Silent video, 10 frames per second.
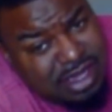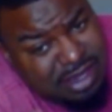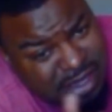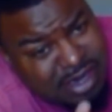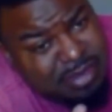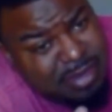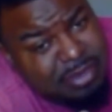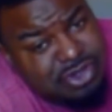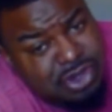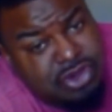Get up. Let me
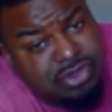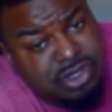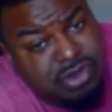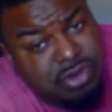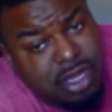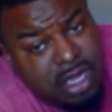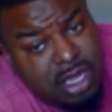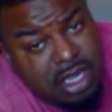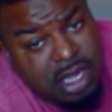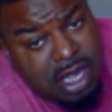show you." And so
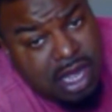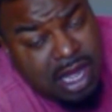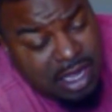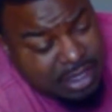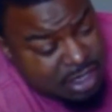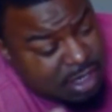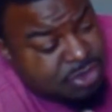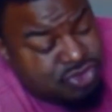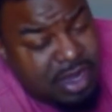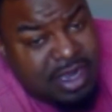I get up to
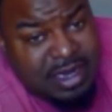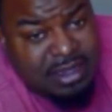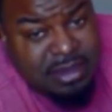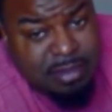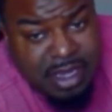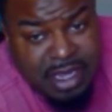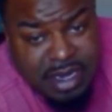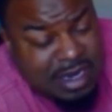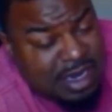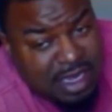try to get out the bed,
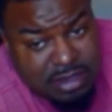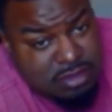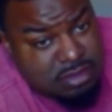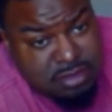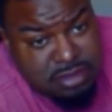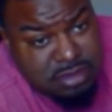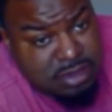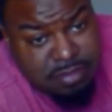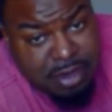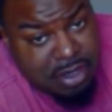and I
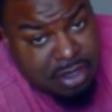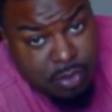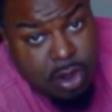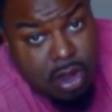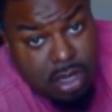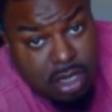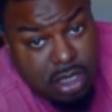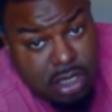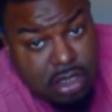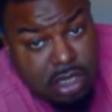could barely walk.
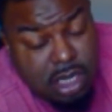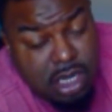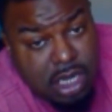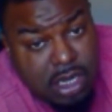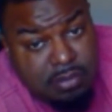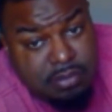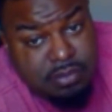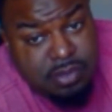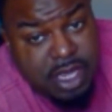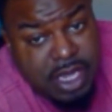Um,
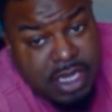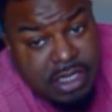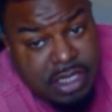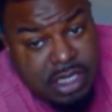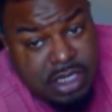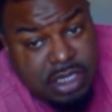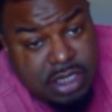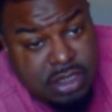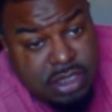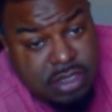and then he
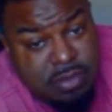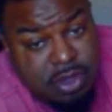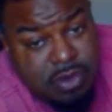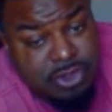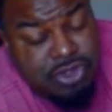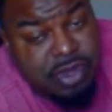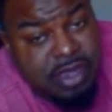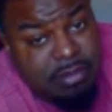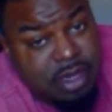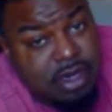took me over to a
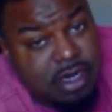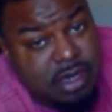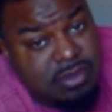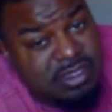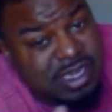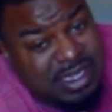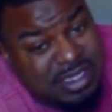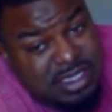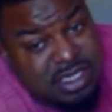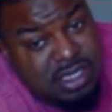mirror and was like,
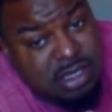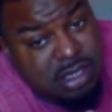"See,"